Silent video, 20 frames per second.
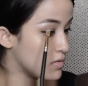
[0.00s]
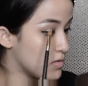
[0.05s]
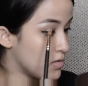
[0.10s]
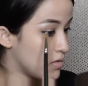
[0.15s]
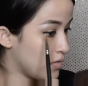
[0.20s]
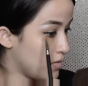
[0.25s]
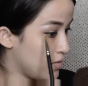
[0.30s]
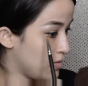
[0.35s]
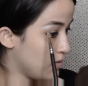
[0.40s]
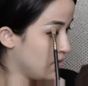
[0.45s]

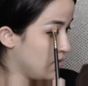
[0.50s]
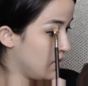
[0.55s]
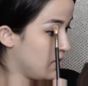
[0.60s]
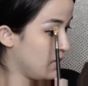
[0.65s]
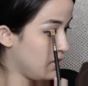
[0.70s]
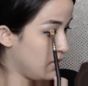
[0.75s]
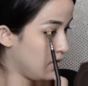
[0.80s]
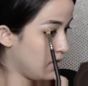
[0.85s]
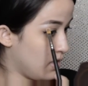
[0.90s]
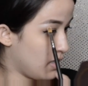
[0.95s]
So
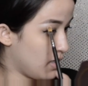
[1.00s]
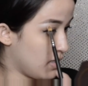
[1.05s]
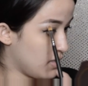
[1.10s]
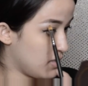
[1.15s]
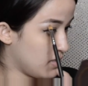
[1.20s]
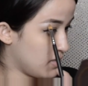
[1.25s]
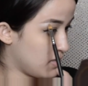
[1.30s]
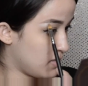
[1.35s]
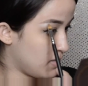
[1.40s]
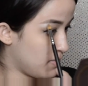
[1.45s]
I
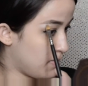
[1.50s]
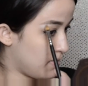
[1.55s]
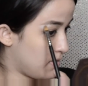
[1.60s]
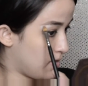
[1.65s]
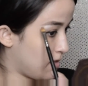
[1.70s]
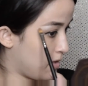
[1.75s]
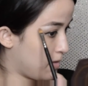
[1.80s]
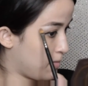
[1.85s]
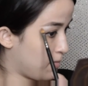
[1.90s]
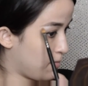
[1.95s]
just apply
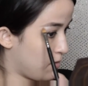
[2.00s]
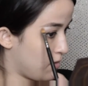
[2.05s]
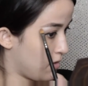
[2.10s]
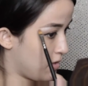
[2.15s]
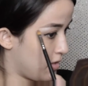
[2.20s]
it more